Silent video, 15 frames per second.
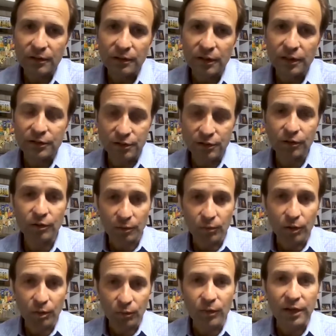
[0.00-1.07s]
is still
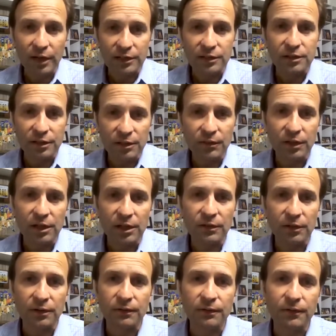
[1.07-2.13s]
a risk, even
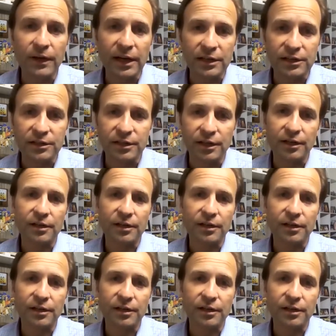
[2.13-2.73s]
if vaccinated,